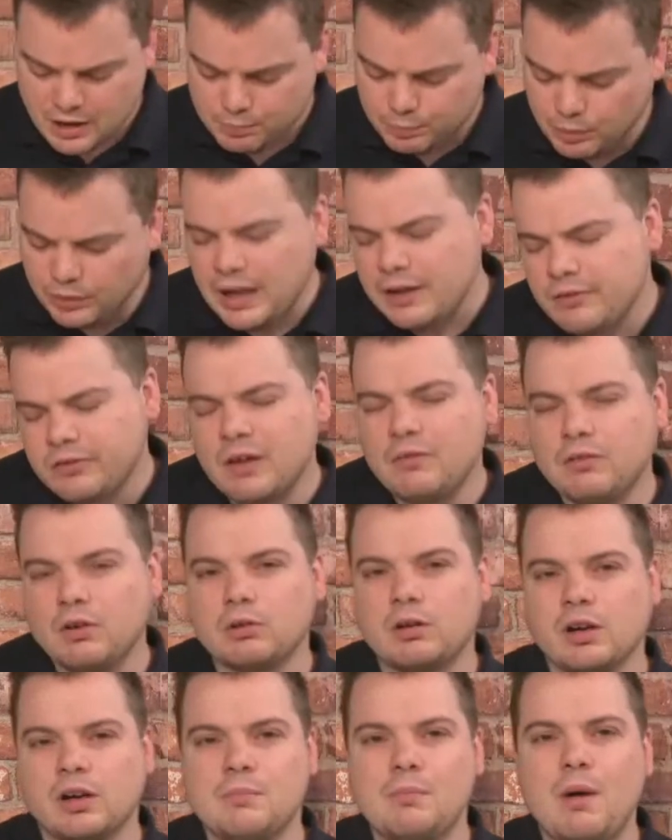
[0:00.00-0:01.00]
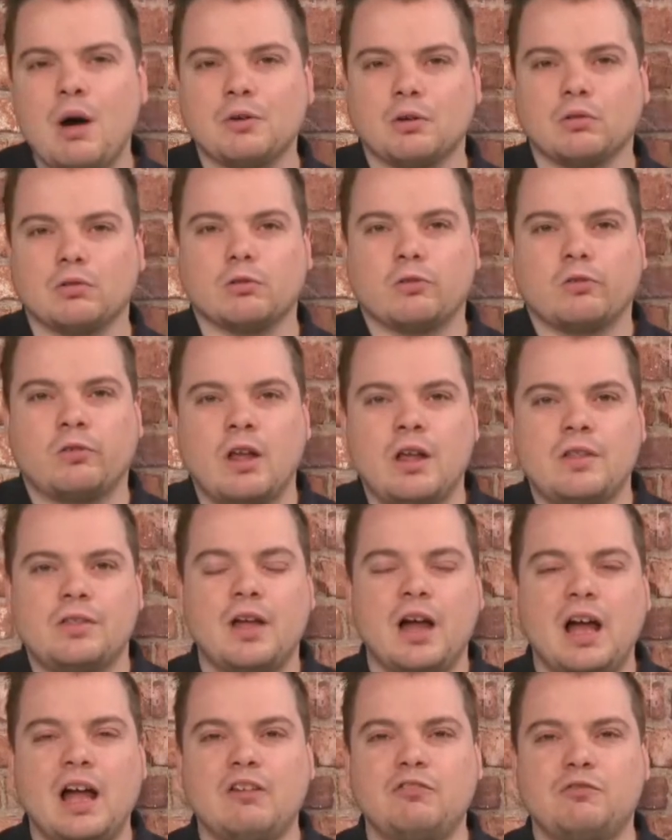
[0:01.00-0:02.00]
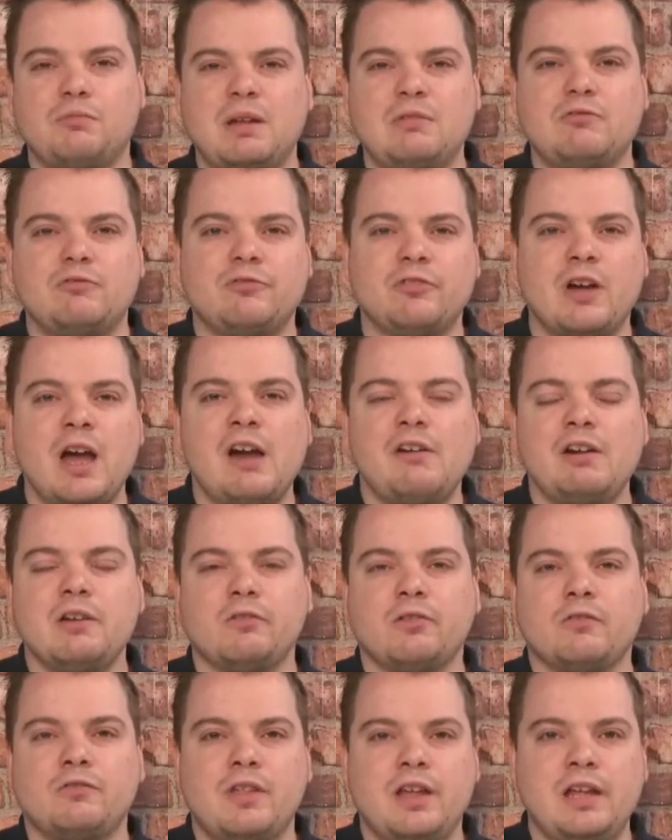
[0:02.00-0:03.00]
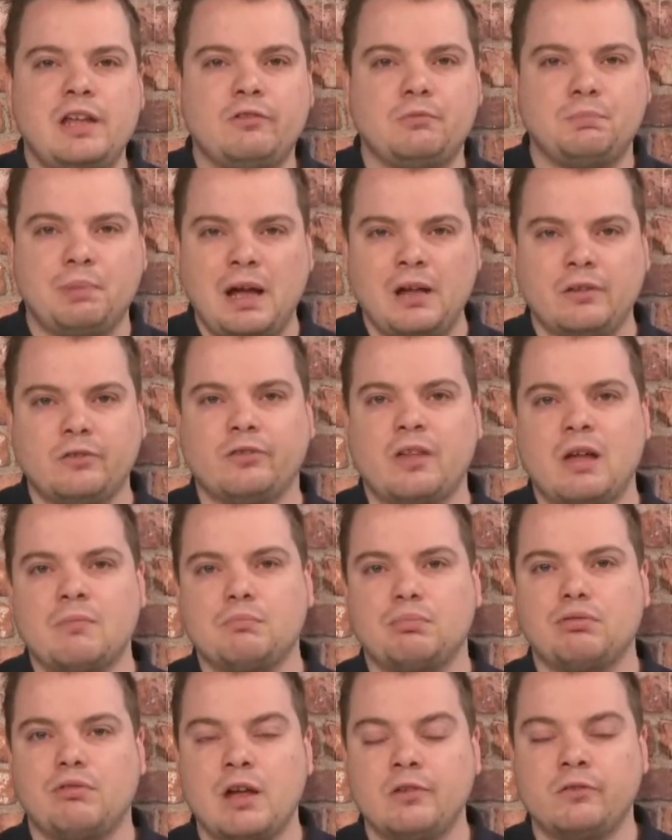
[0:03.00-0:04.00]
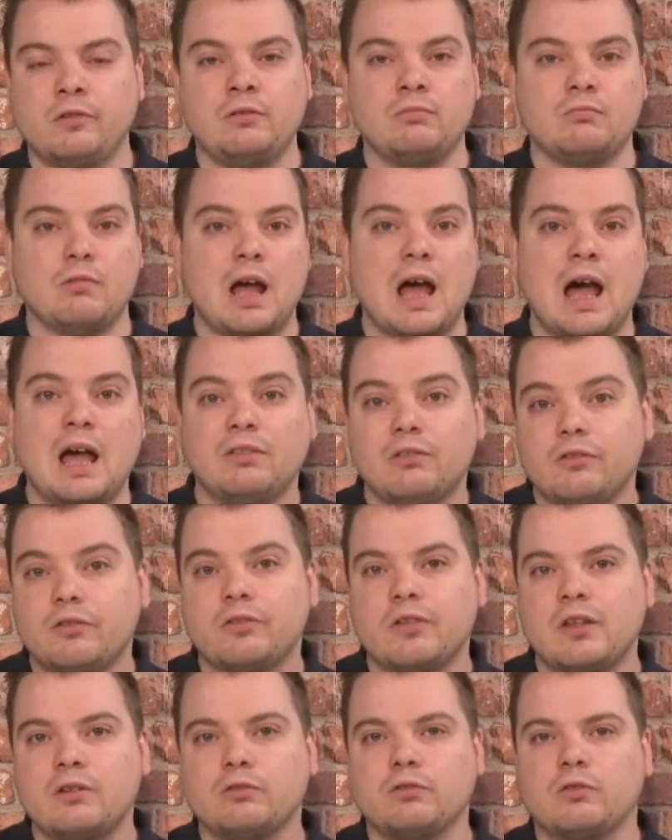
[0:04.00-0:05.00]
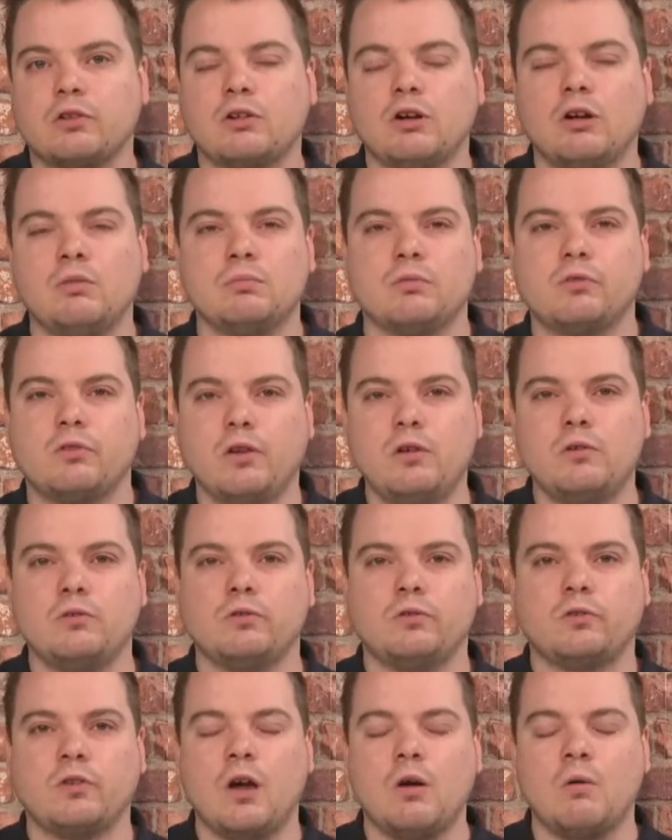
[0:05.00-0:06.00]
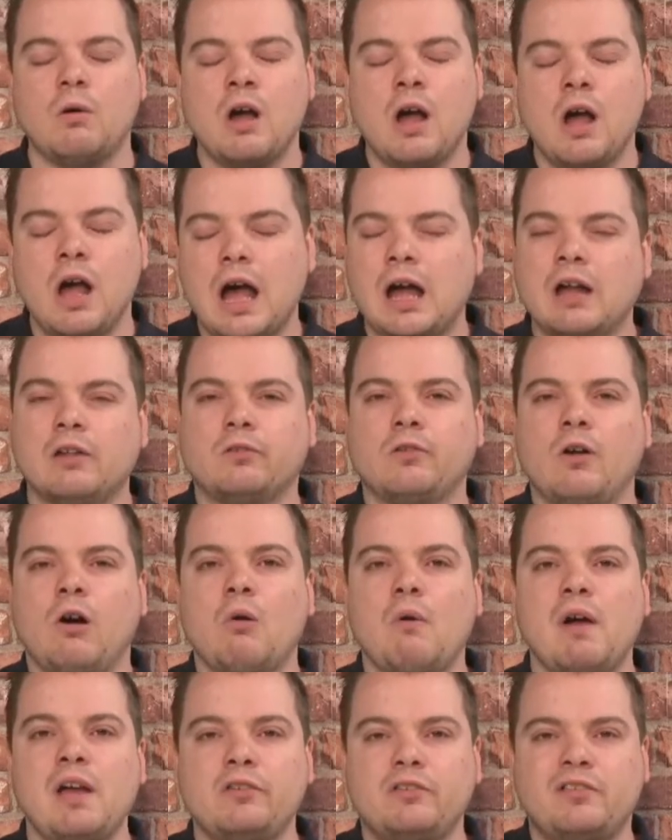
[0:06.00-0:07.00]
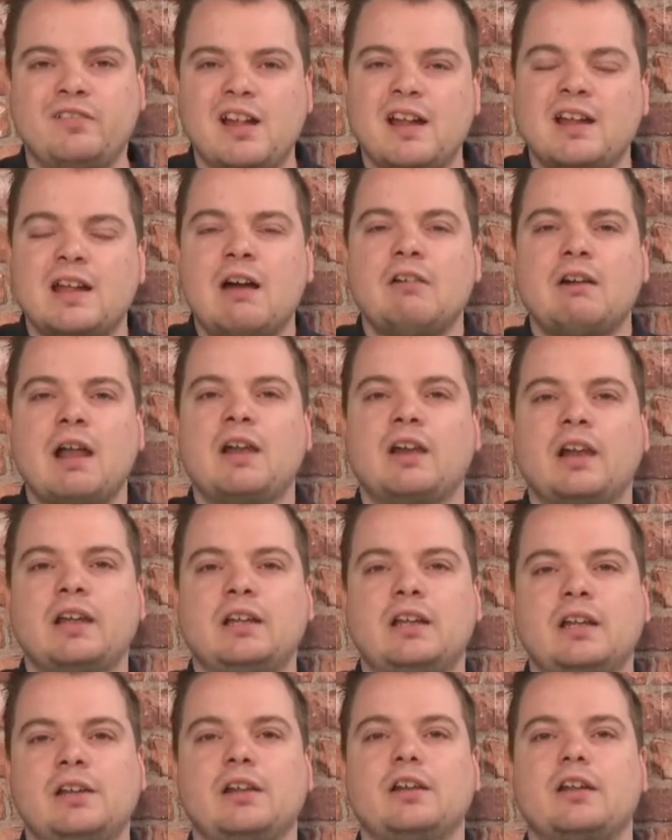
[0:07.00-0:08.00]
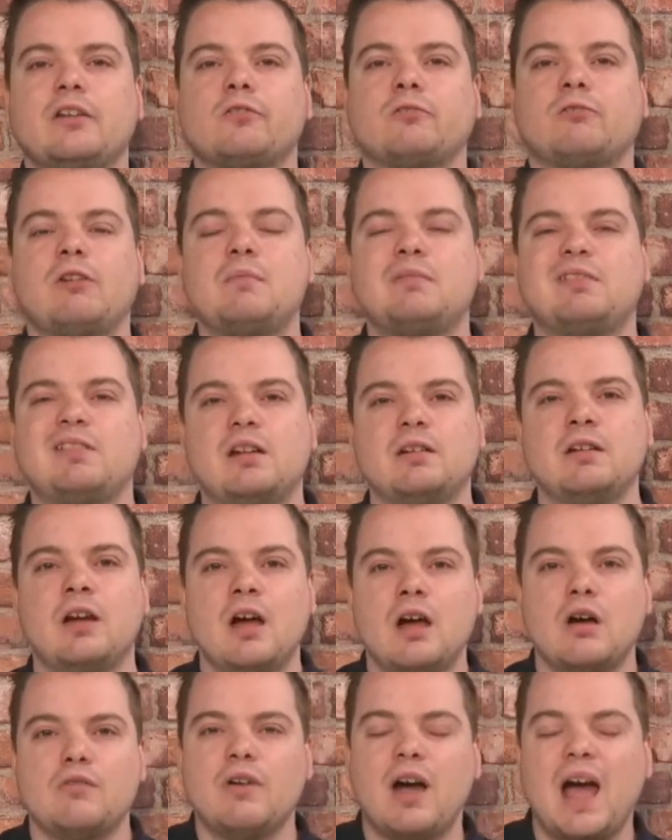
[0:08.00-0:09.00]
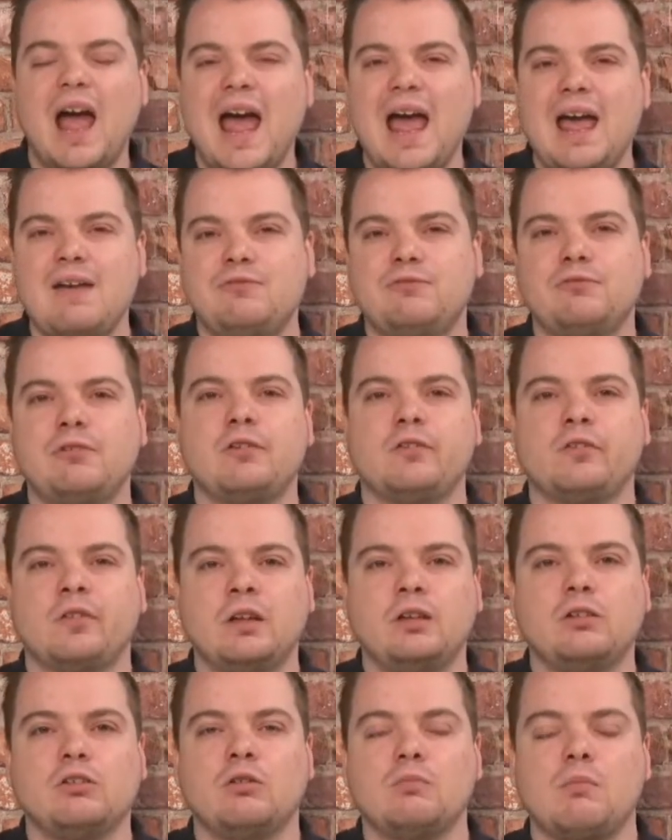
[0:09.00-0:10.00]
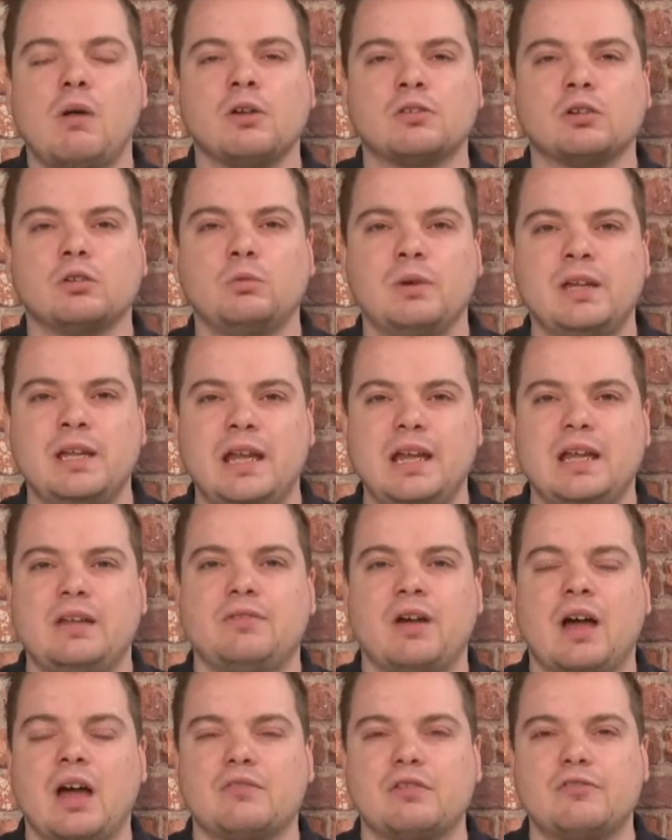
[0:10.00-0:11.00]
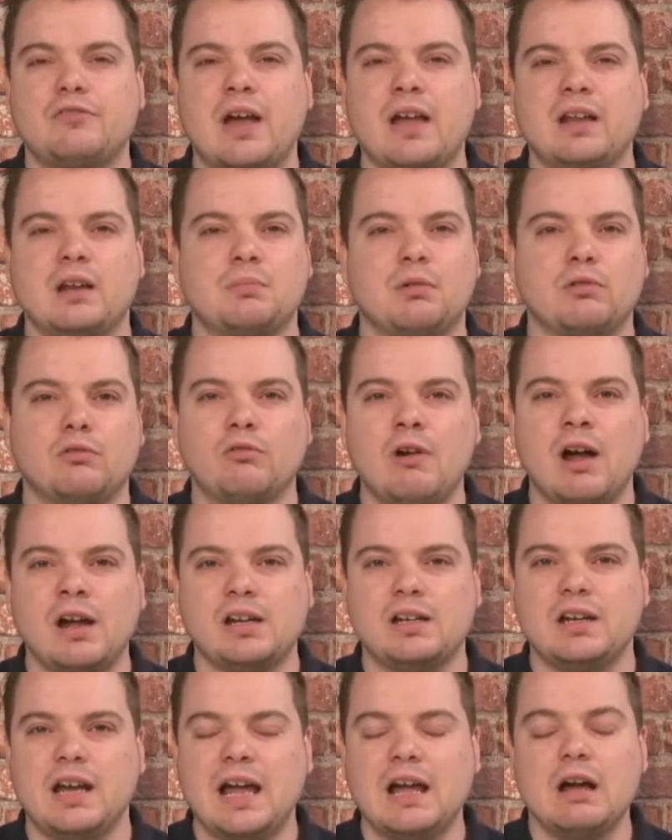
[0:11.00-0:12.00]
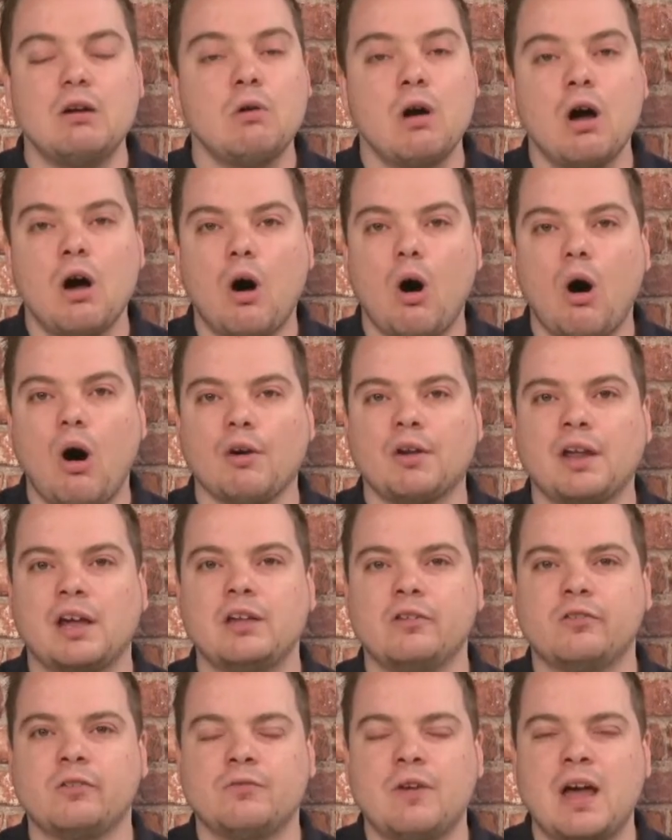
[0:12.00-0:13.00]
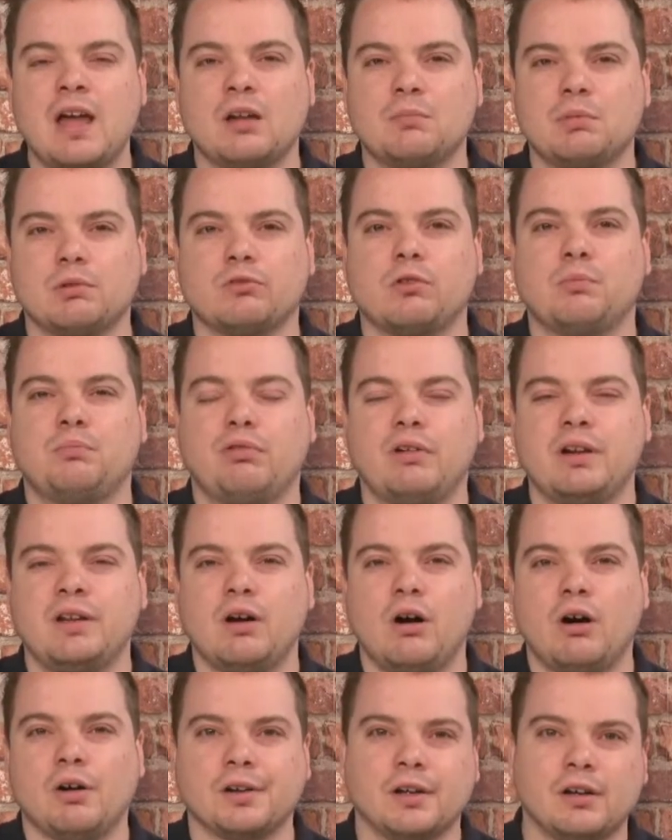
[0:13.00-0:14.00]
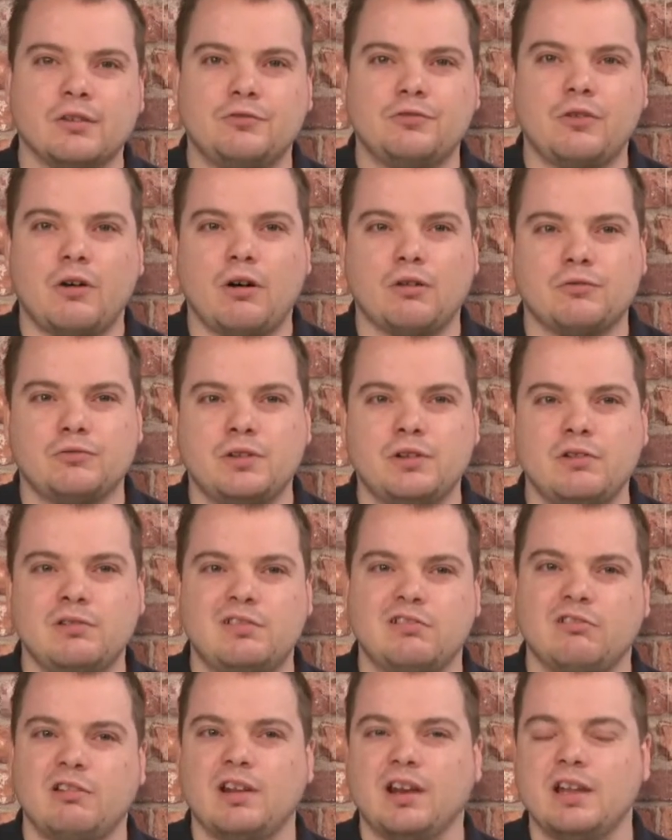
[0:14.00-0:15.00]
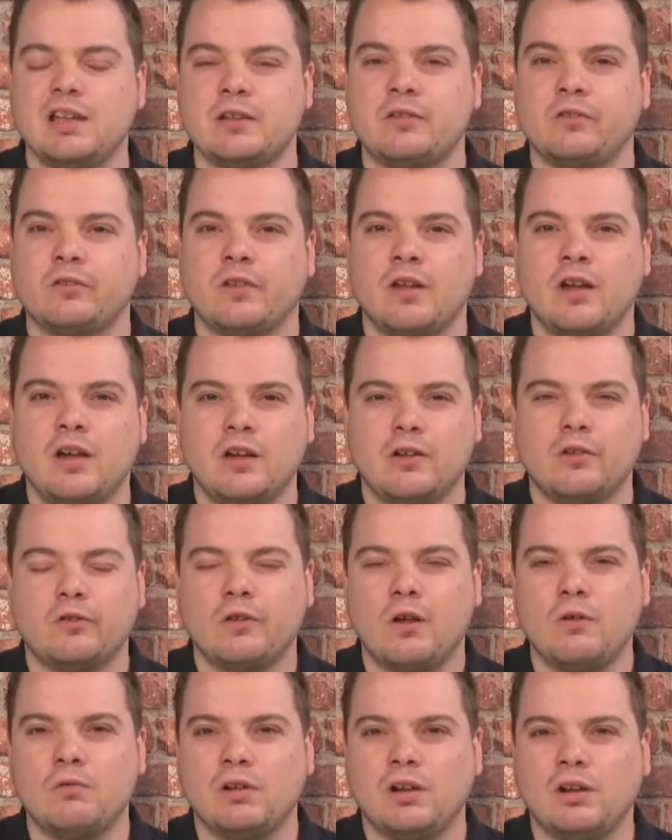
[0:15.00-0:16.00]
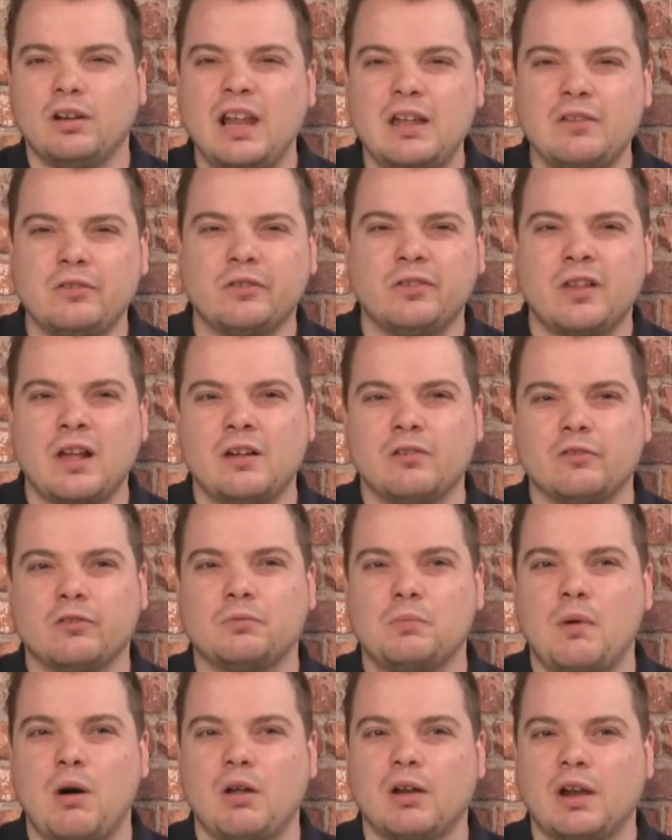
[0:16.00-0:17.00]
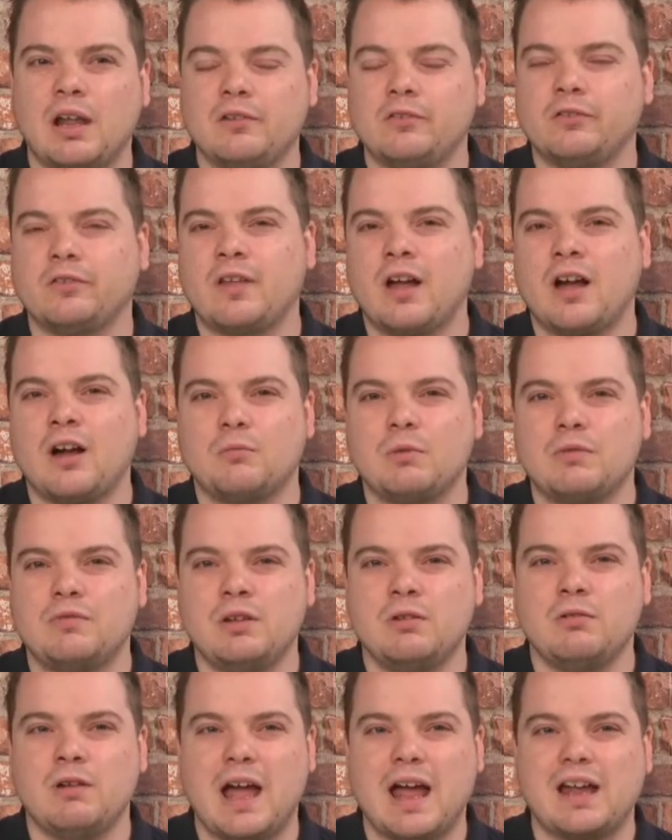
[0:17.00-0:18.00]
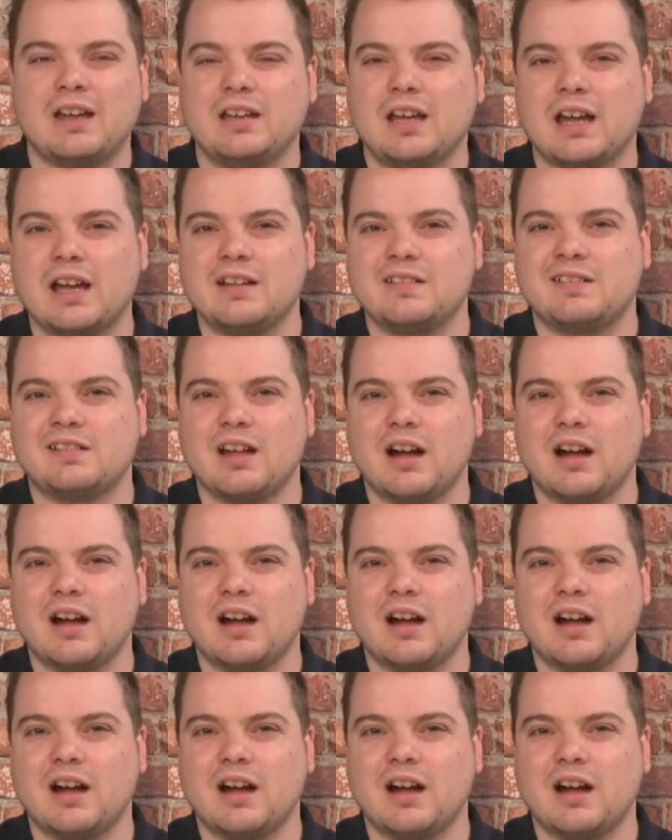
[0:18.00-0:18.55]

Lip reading: But let's have a look at the models. There have been various of these, past and present, and still to come too. So, as always, check out that link in the description for every single model we either have available right now or that is available to pre-order for future release. So let's start small. Let's start with you N-Gauge